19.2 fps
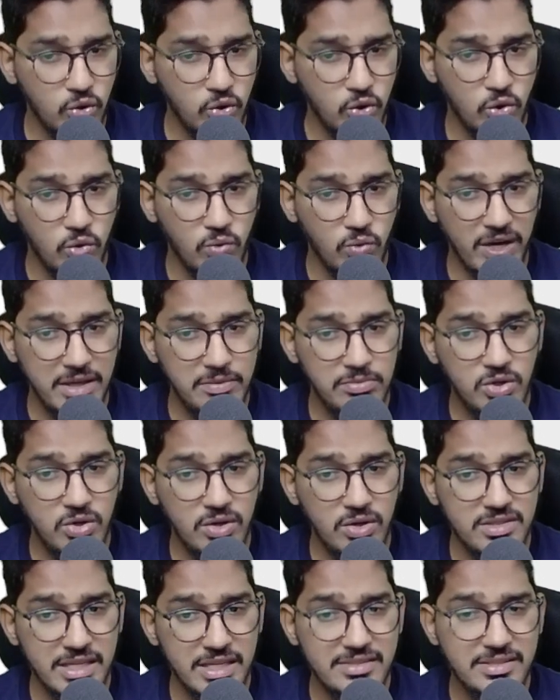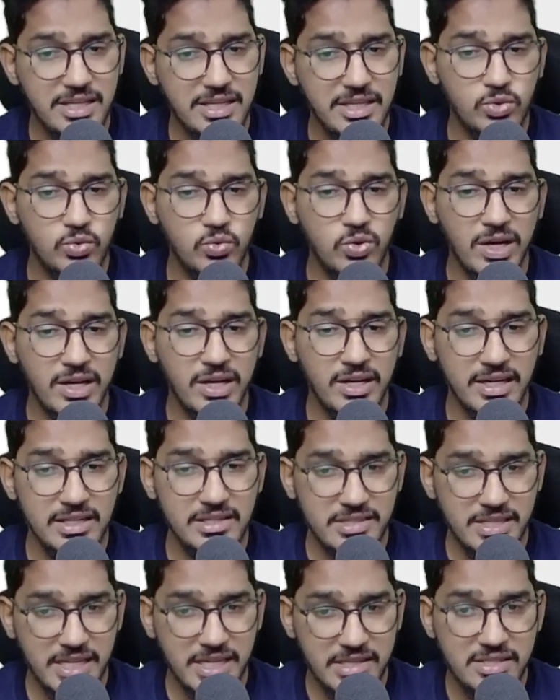No. Why? Because SA
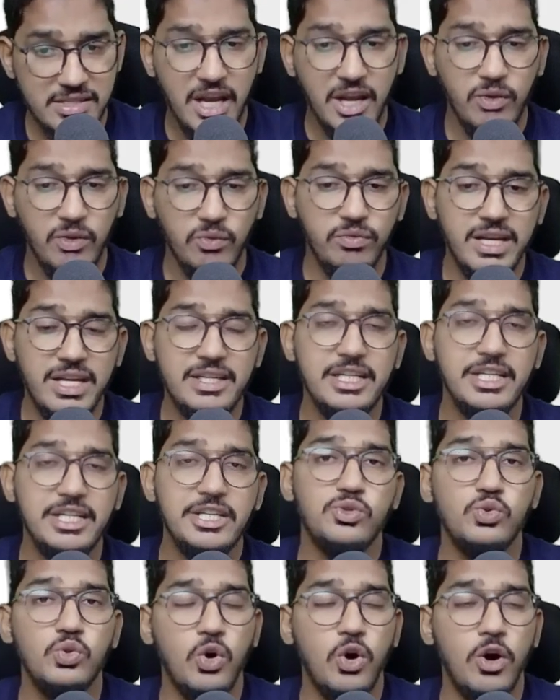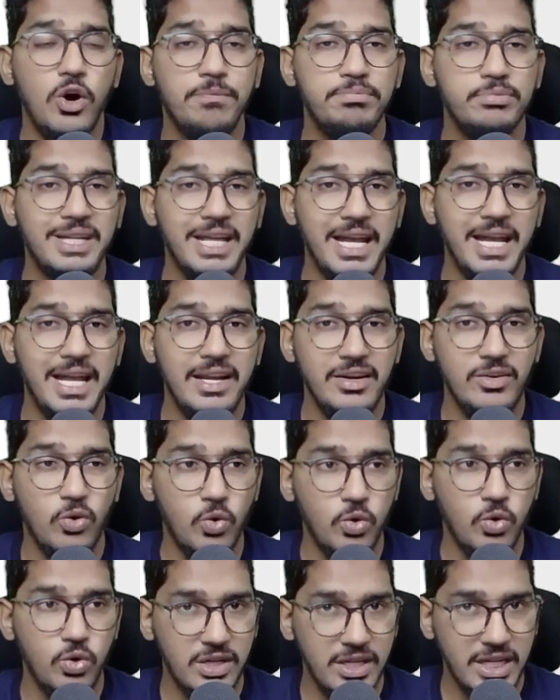200 says we need to obtain
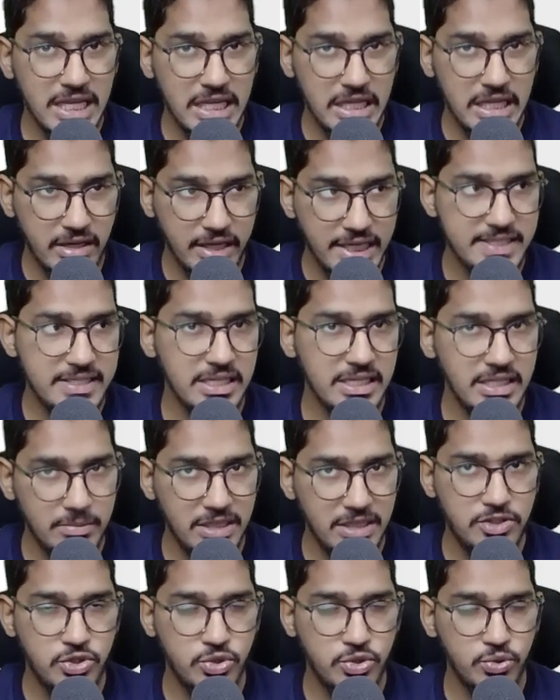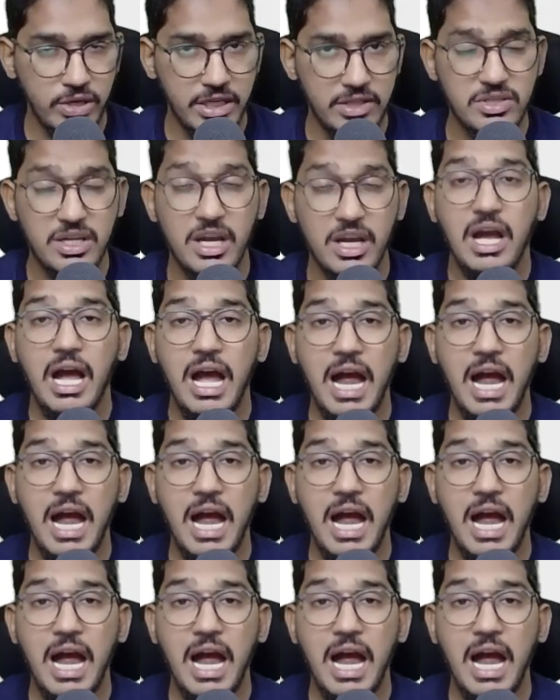only reasonable assurance.